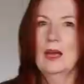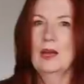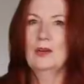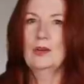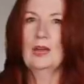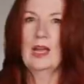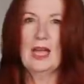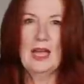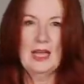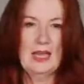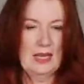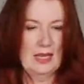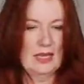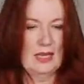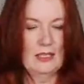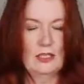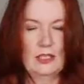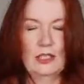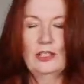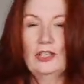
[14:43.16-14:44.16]
Okay,
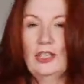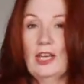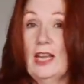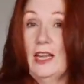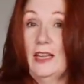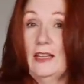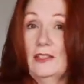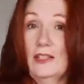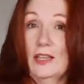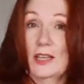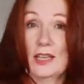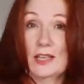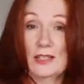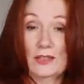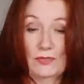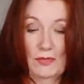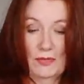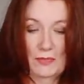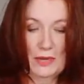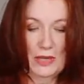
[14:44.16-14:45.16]
in changing,
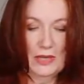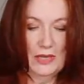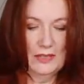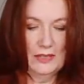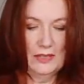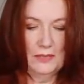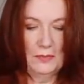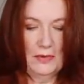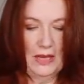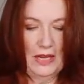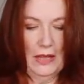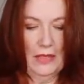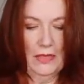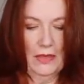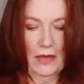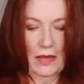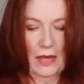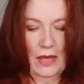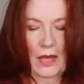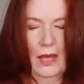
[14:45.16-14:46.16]
it's reminded me
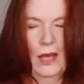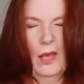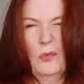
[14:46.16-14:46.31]
that